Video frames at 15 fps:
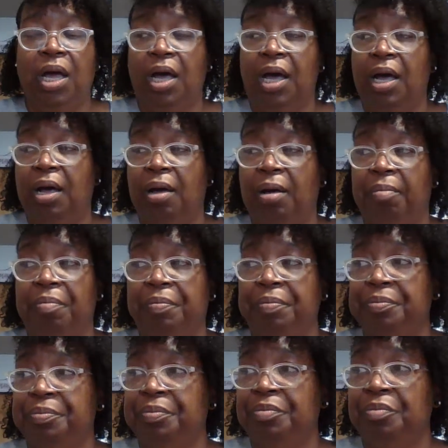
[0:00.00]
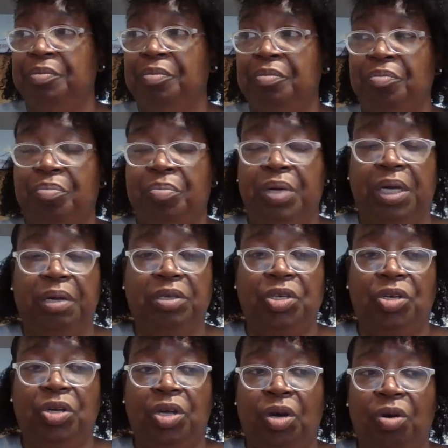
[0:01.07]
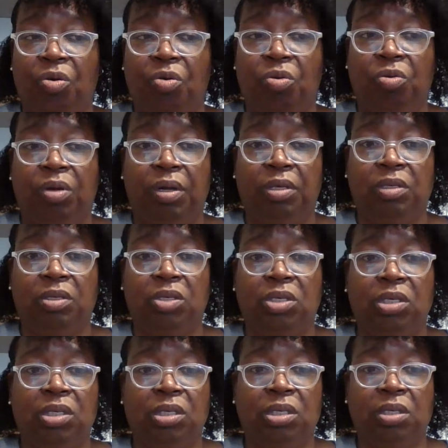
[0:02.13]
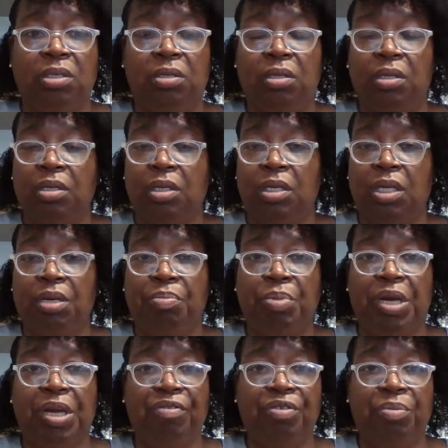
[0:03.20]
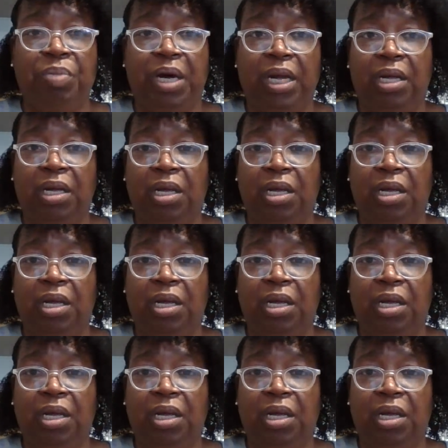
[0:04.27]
Um, but, you know, just keep everybody